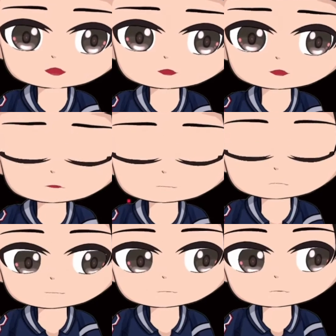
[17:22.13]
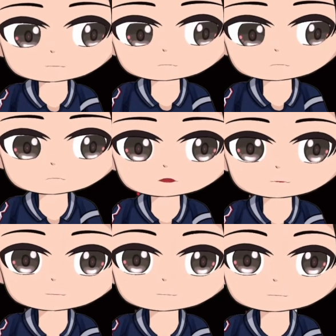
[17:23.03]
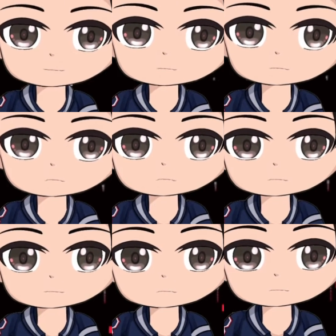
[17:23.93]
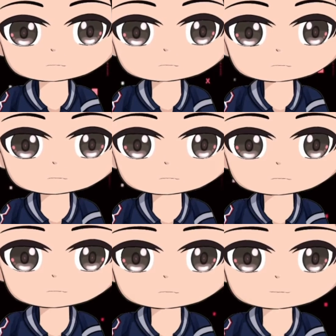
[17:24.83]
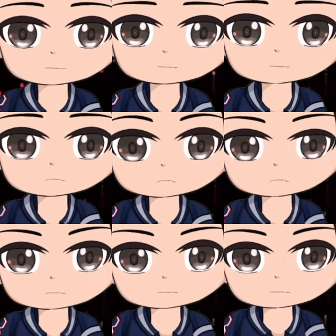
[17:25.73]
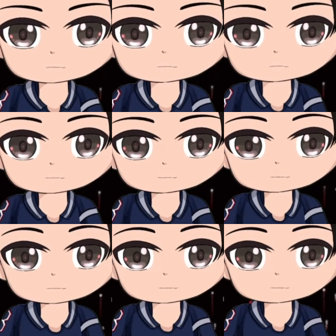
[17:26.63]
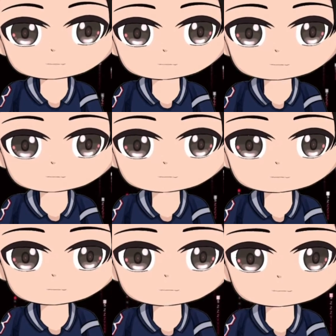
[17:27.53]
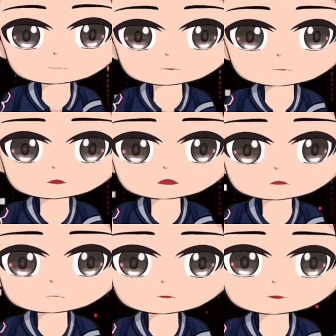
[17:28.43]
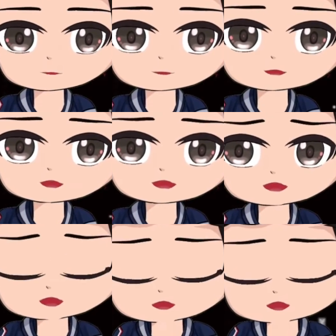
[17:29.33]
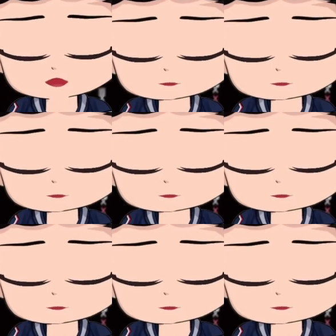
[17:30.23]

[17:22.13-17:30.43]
spoken up or why hasn't stopped you from even posting this nonsense. Like, who needs to see this?